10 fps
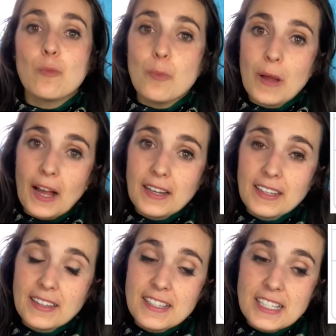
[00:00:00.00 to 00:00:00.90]
And in
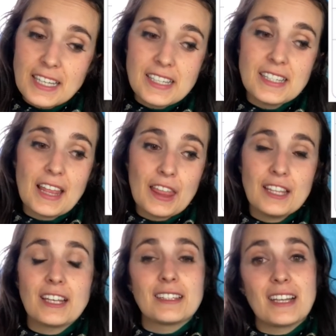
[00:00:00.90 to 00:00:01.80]
this case, the thing that
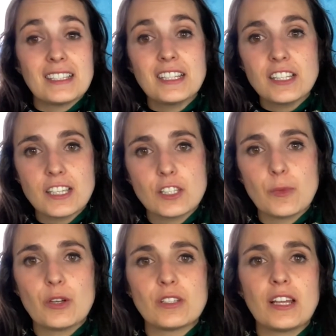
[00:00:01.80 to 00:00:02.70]
doesn't change, because
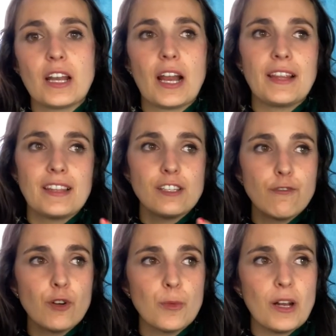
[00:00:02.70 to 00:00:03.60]
there in this
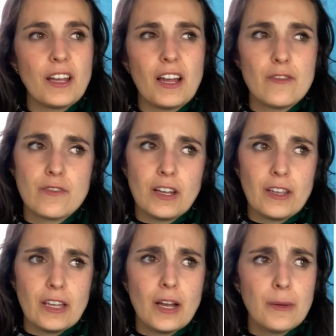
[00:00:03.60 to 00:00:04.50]
formula, I
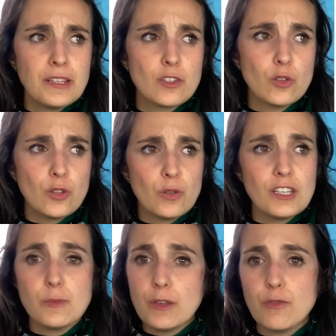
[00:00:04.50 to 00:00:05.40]
haven't told you this
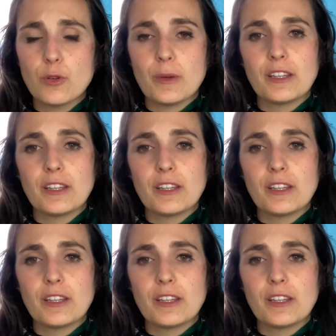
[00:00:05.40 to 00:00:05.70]
before, but it